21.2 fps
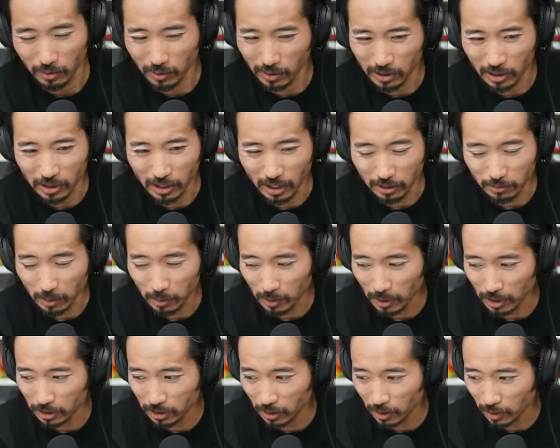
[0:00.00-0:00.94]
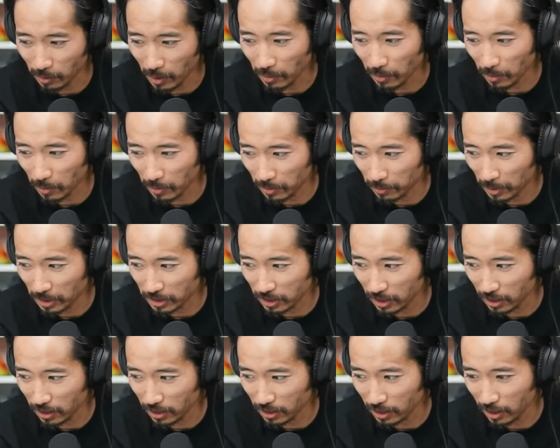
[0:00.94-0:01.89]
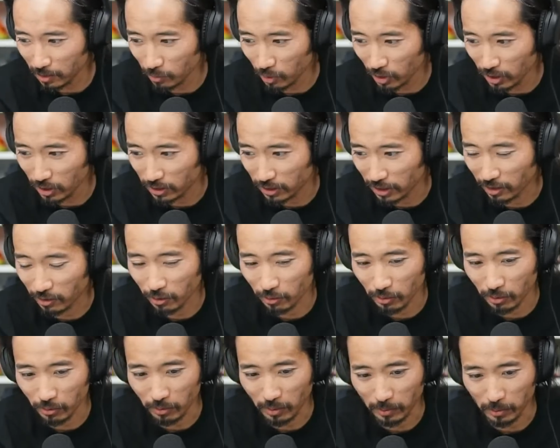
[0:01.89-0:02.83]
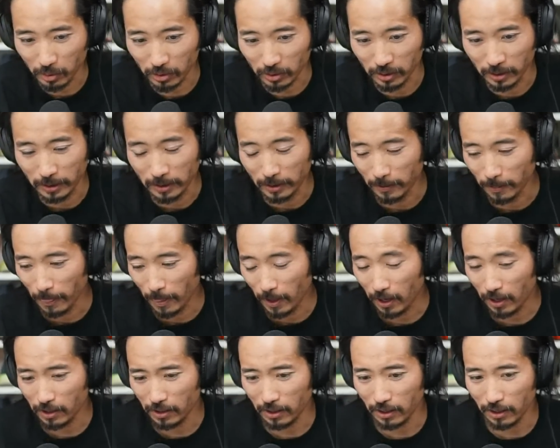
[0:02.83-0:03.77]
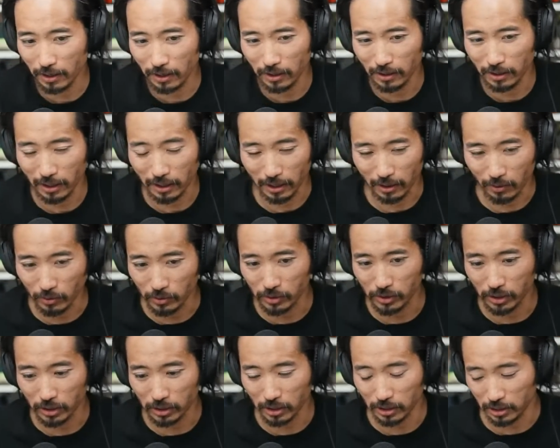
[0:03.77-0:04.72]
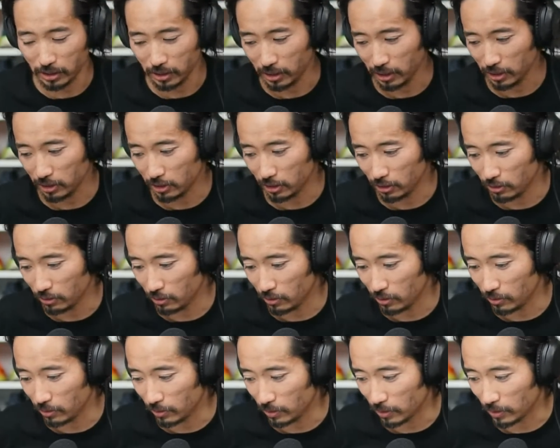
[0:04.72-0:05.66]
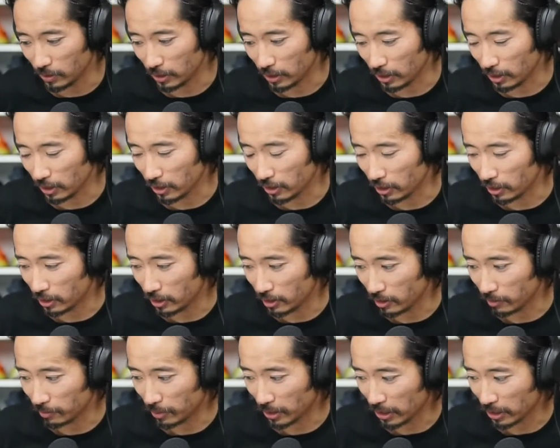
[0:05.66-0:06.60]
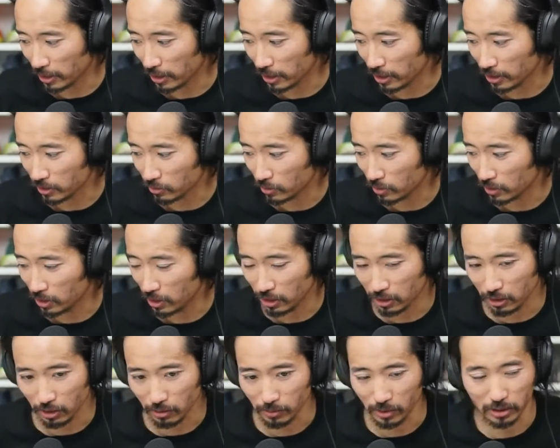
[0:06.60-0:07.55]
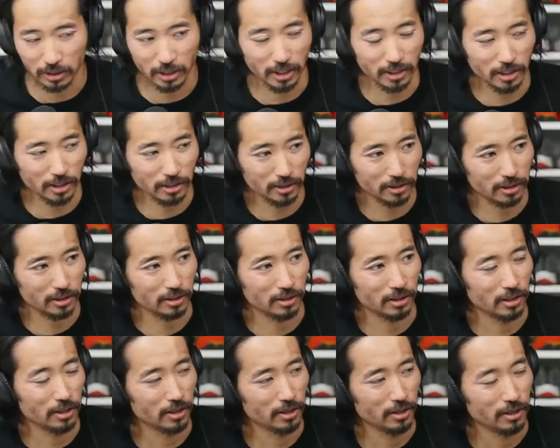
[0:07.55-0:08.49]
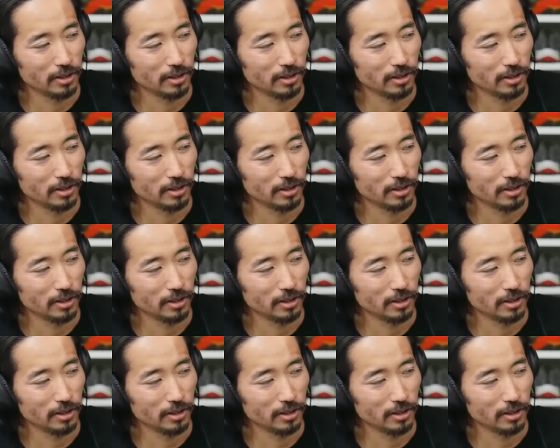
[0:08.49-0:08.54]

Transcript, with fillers: Do you guys remember that shoe? Am I am I saying the name right? I don't remember. And then I was just listening to a podcast with Nico Montañez and